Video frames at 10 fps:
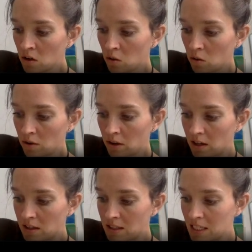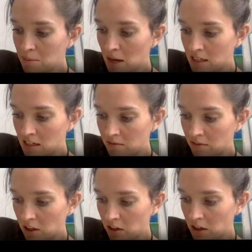or the dependent mm-hmm.
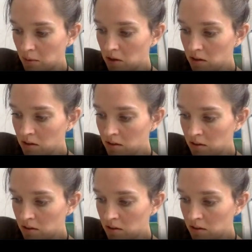variable.